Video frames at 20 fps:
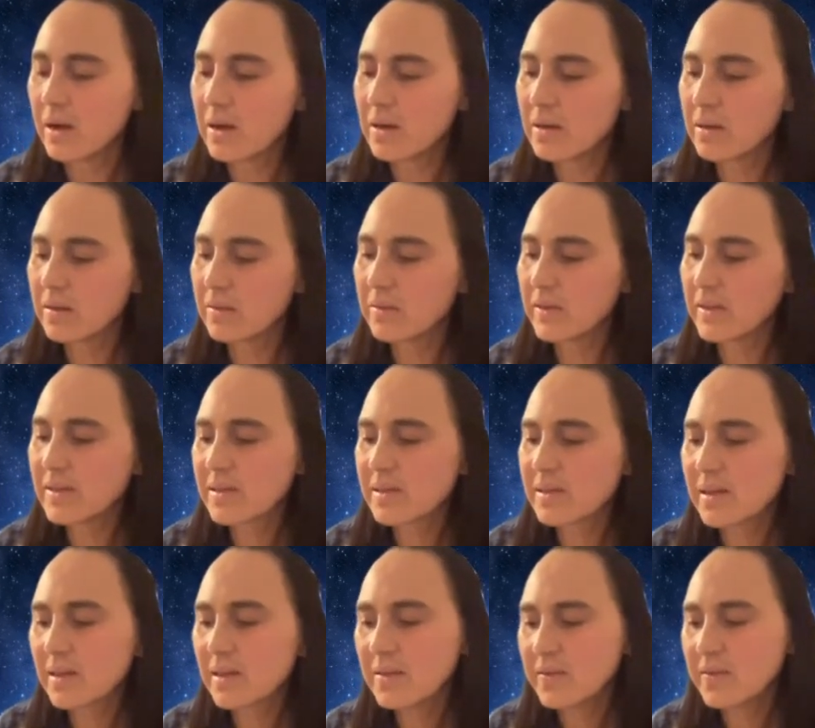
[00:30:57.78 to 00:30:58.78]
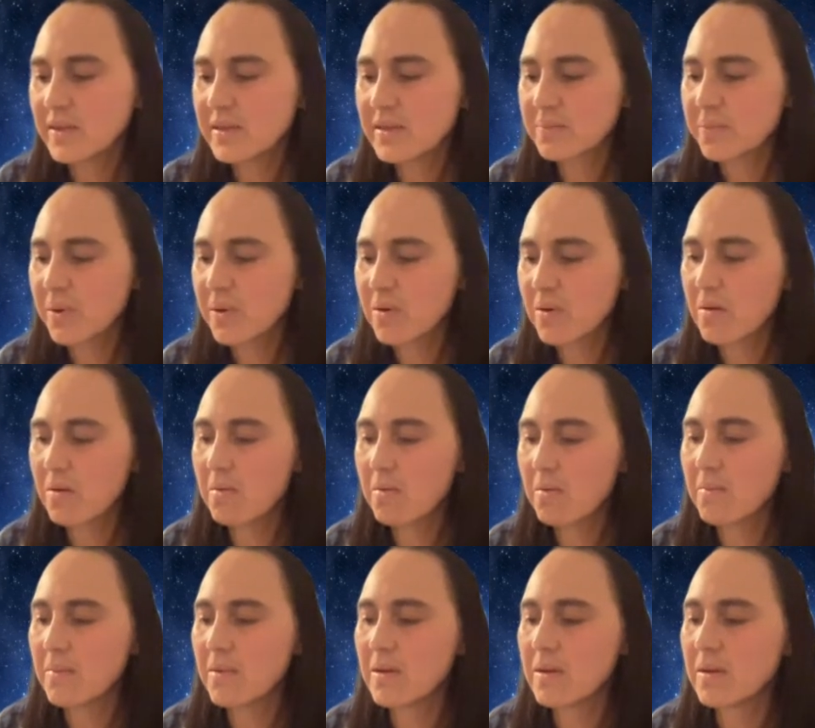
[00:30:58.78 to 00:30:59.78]
The seed of this
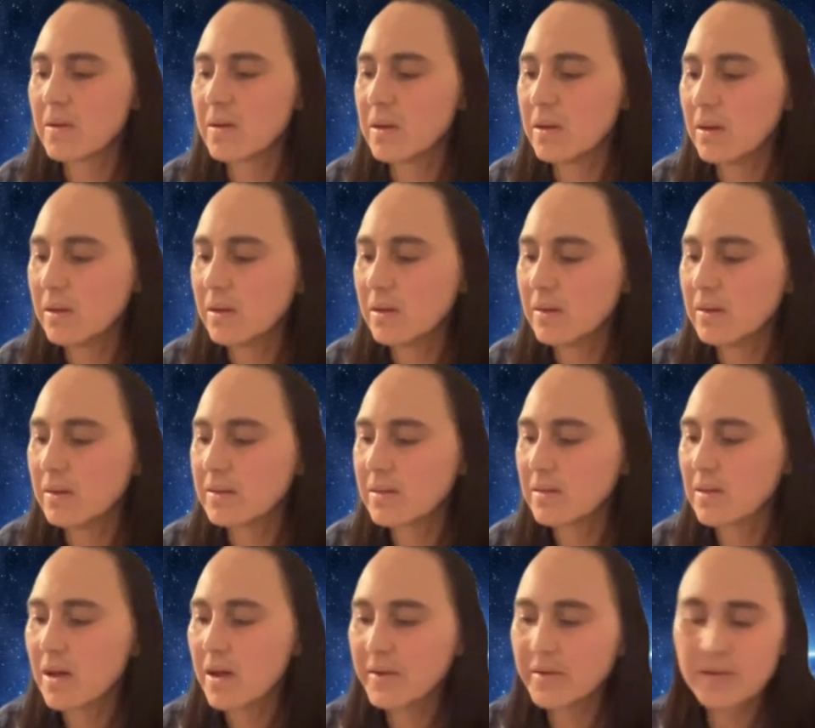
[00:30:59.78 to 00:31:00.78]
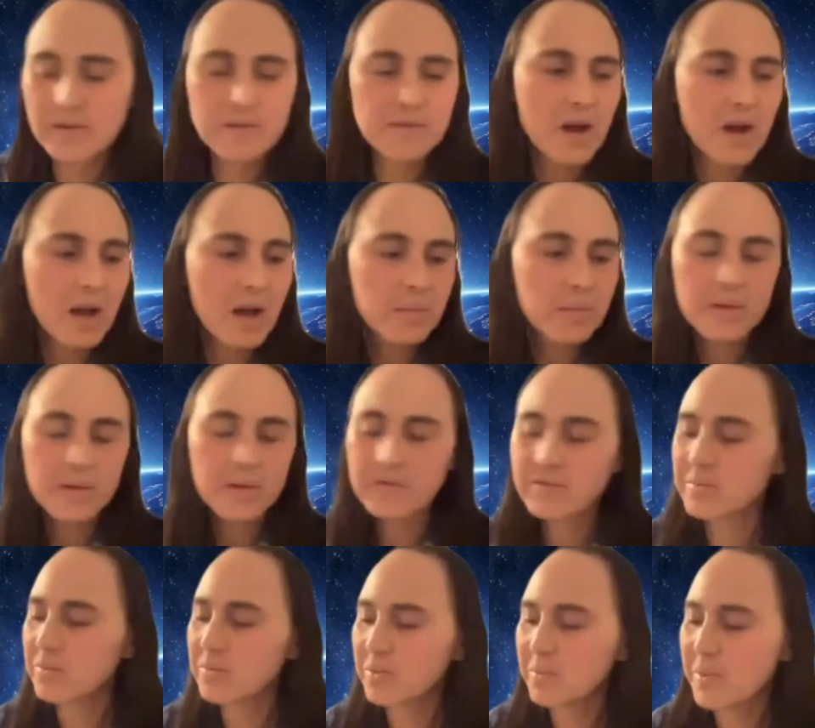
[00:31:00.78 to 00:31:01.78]
poem is a line or fragment from
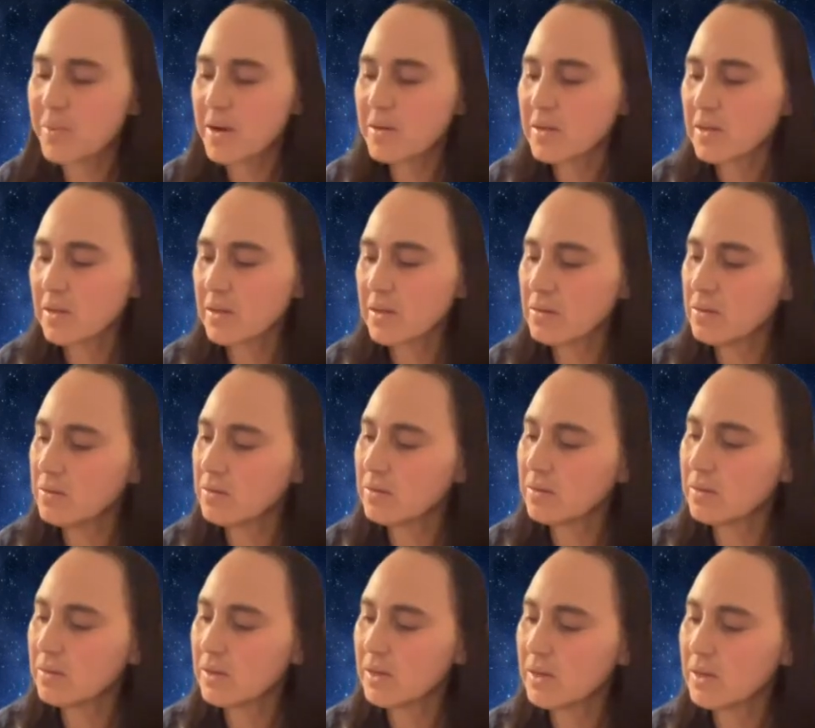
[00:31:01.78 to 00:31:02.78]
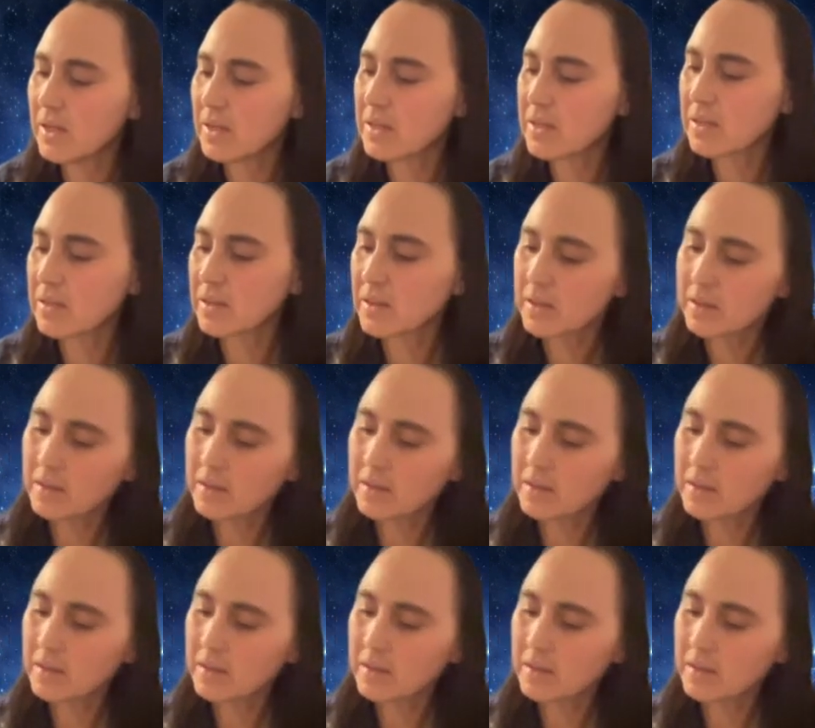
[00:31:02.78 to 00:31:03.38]
Roberto, actually,